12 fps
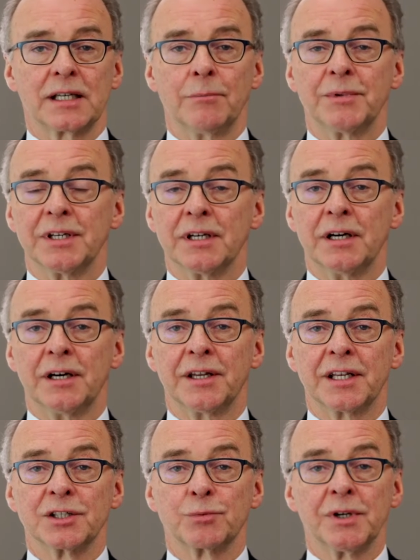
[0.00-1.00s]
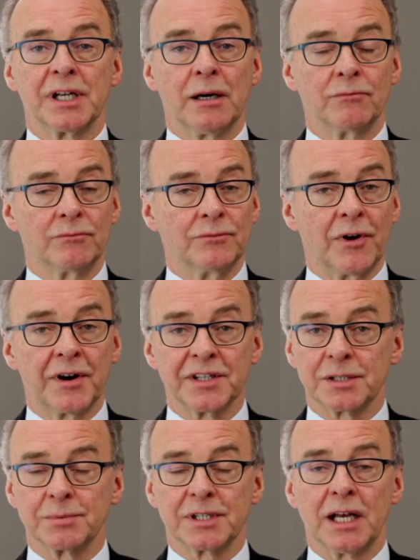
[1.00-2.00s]
Company earnings went up very
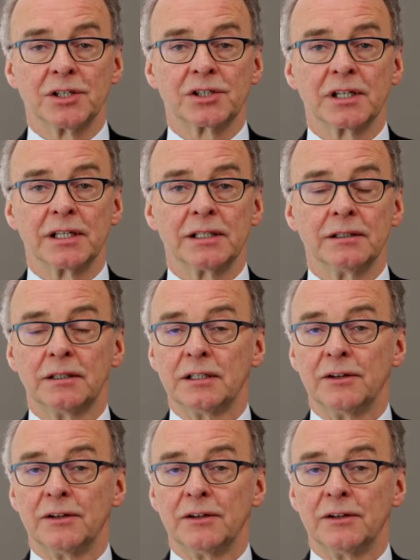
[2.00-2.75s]
substantially.